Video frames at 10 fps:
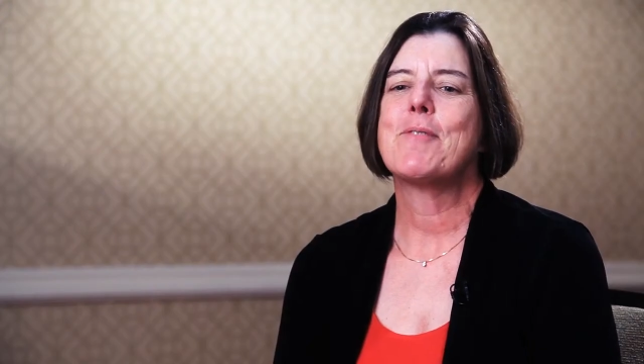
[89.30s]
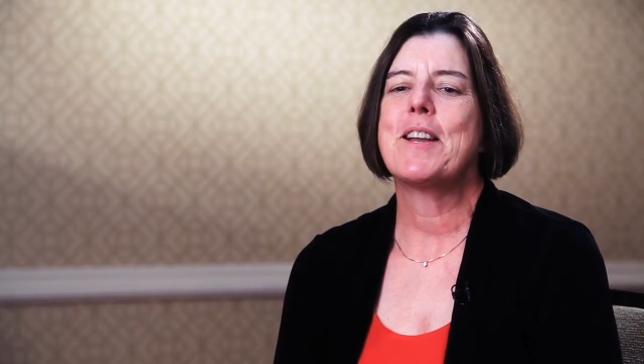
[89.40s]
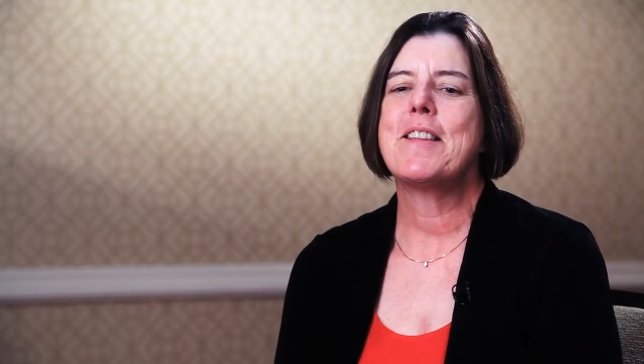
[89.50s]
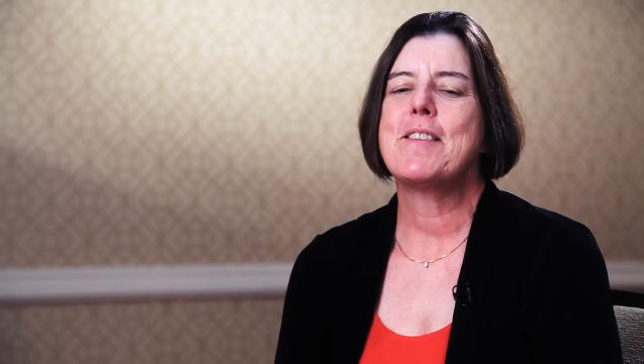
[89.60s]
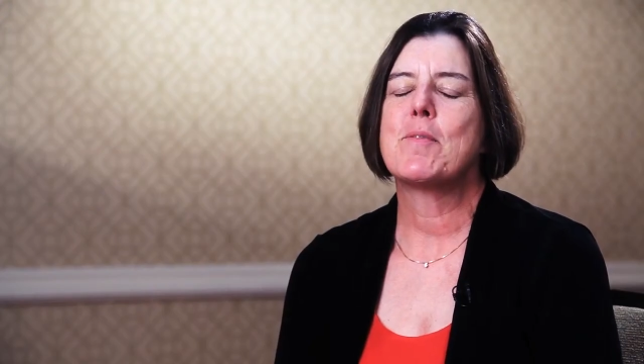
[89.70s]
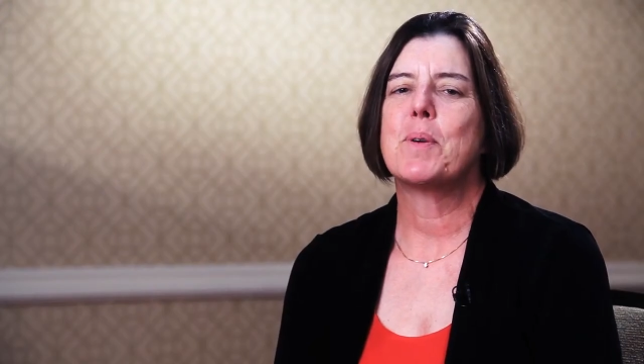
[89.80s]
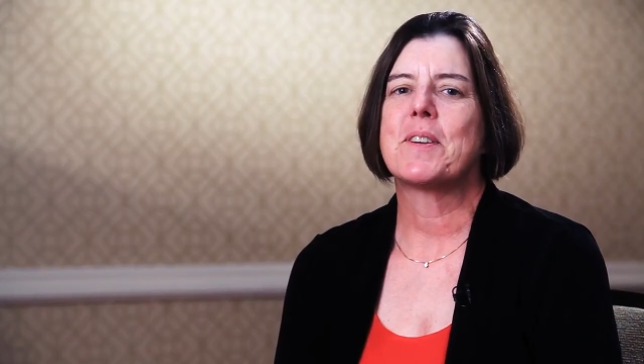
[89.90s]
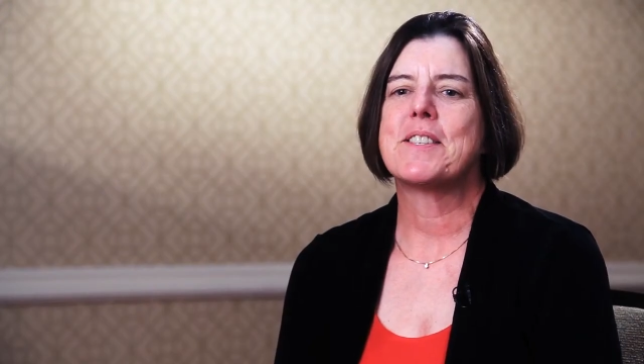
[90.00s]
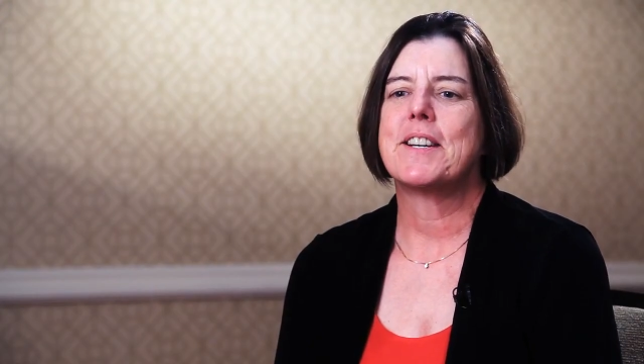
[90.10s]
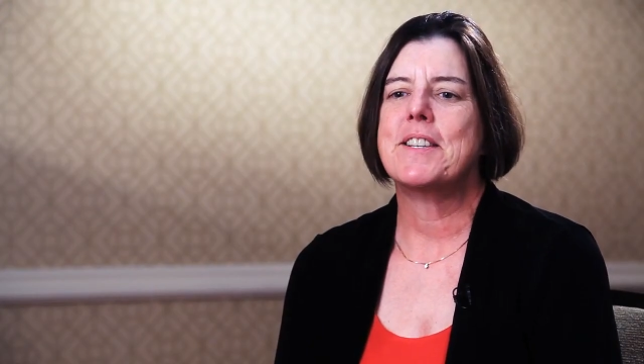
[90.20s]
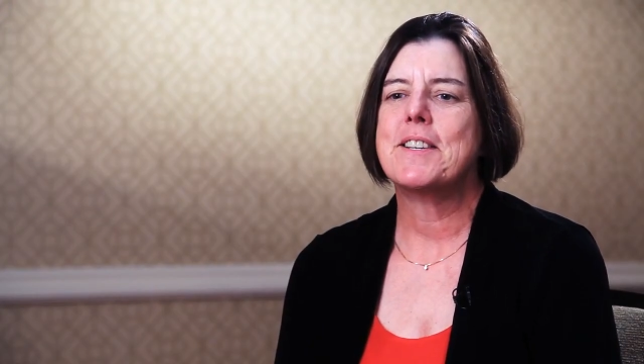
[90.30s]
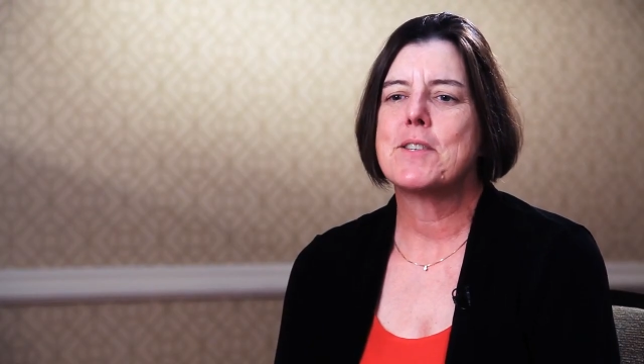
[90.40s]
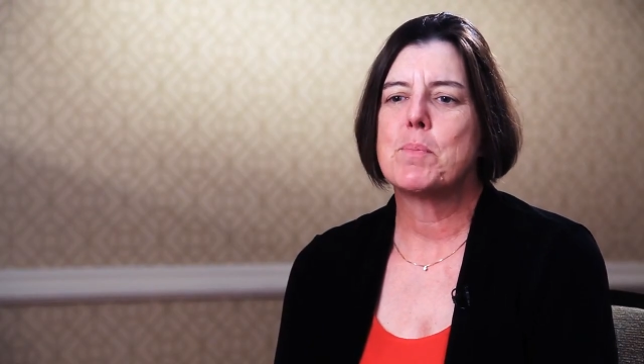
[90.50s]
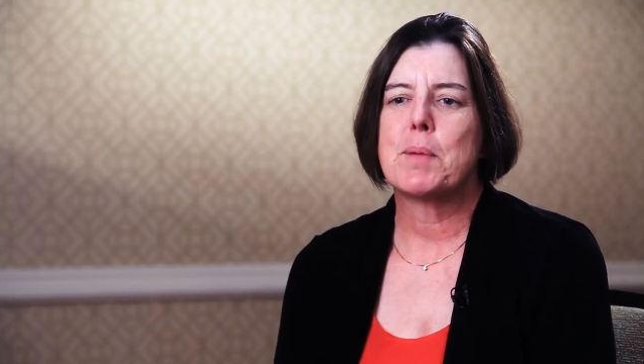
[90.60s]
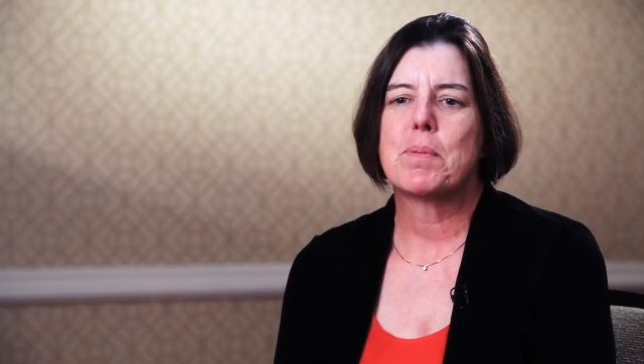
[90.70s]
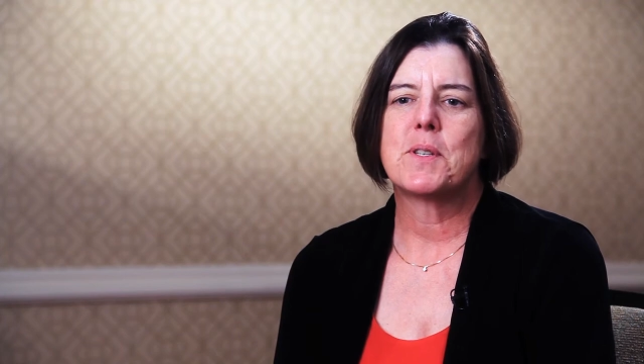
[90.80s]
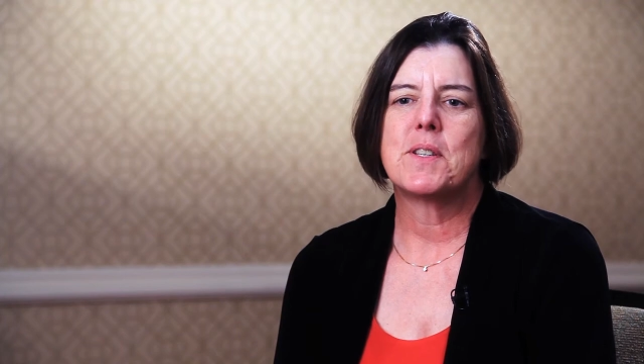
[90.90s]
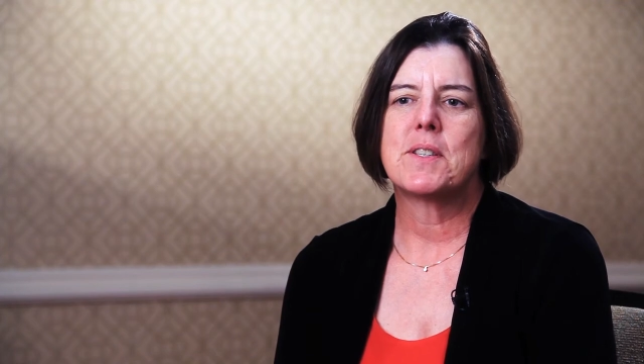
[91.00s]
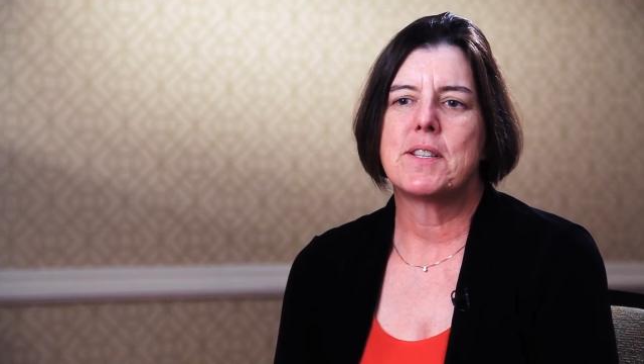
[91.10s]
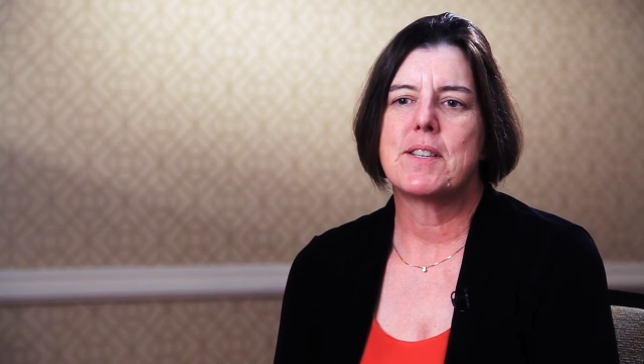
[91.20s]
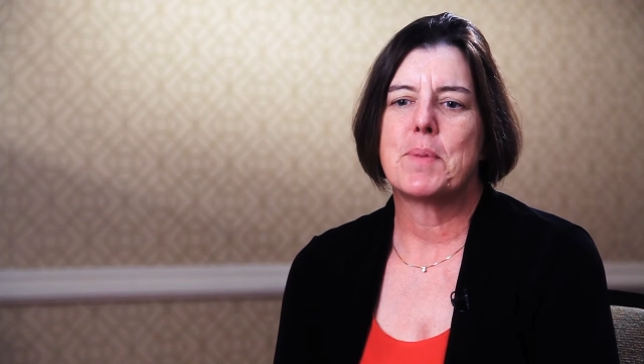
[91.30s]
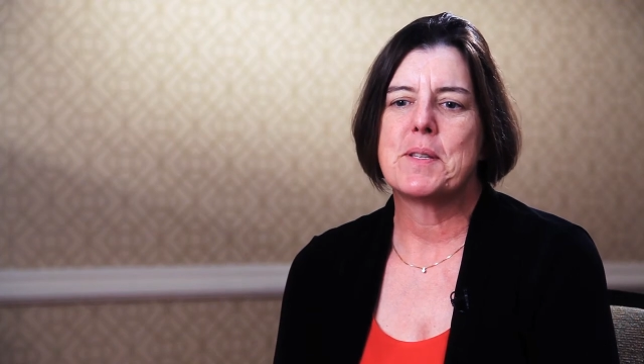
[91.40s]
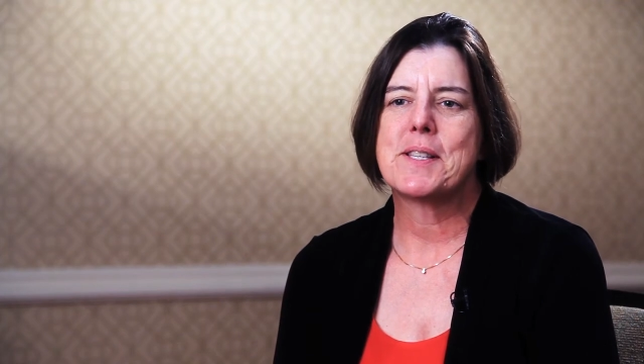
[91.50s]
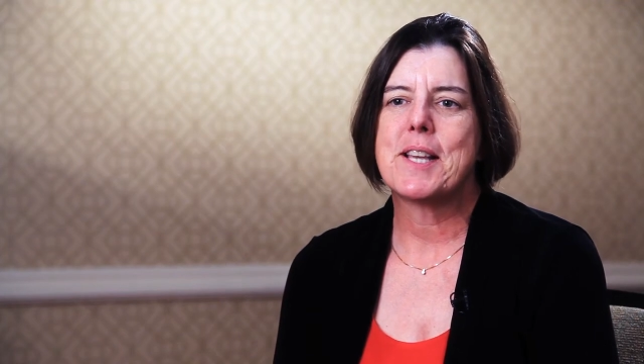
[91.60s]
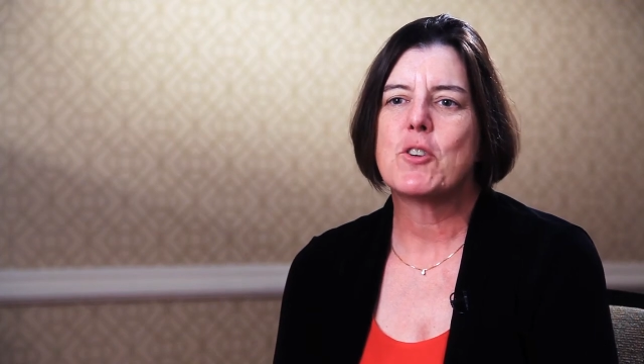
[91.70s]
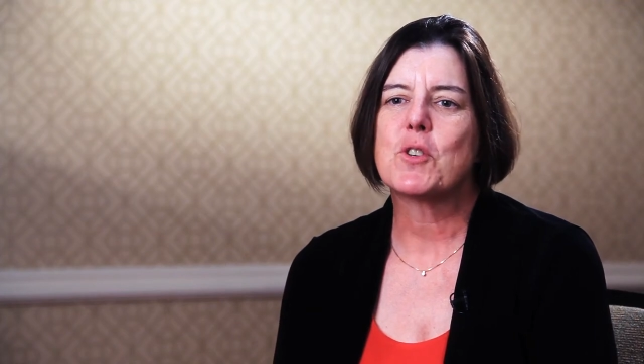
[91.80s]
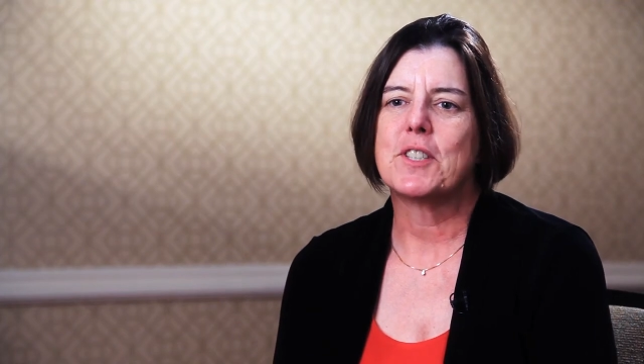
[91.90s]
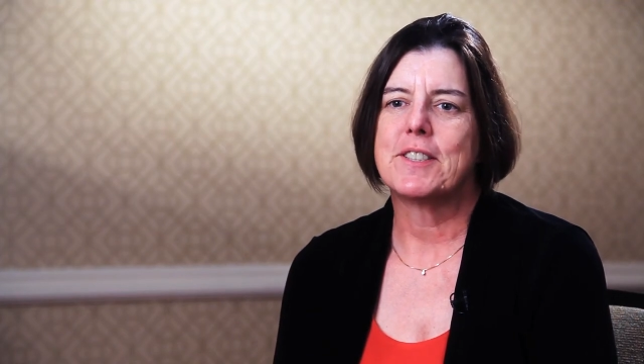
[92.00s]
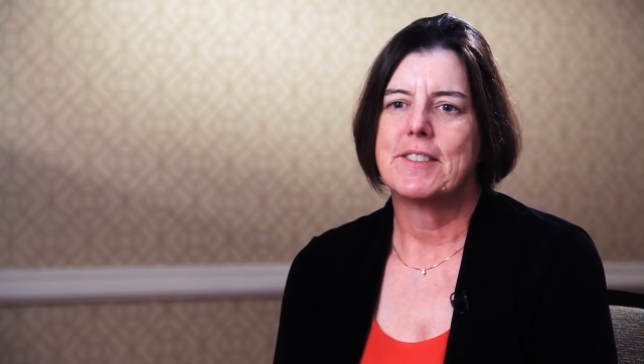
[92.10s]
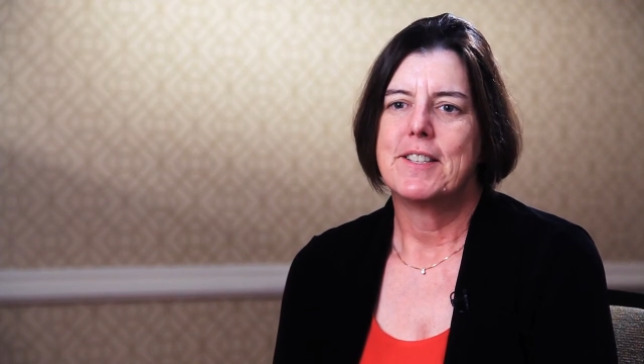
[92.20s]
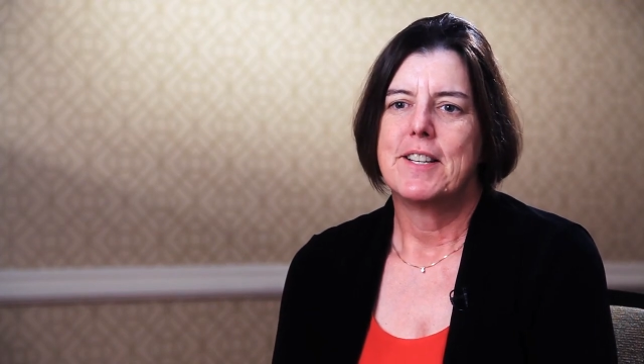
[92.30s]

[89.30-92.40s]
writing these books, ideas about persistence have been central